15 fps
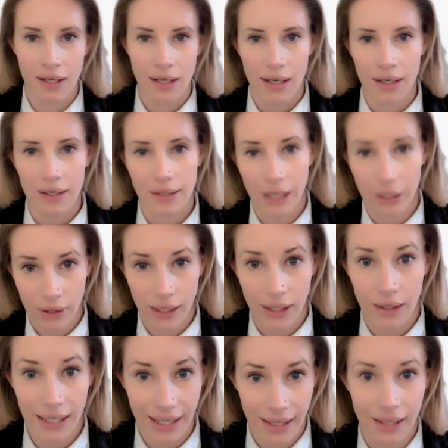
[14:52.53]
and how
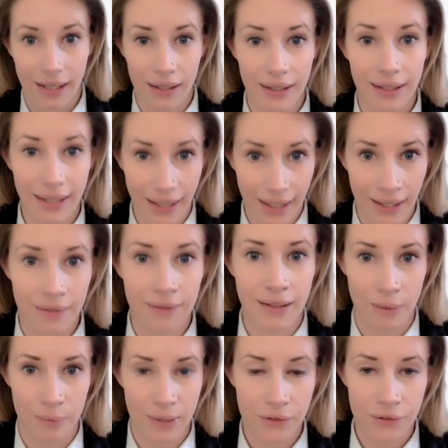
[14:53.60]
AI can
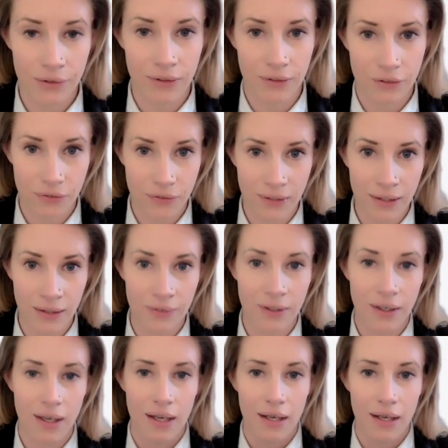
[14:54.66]
come into this field,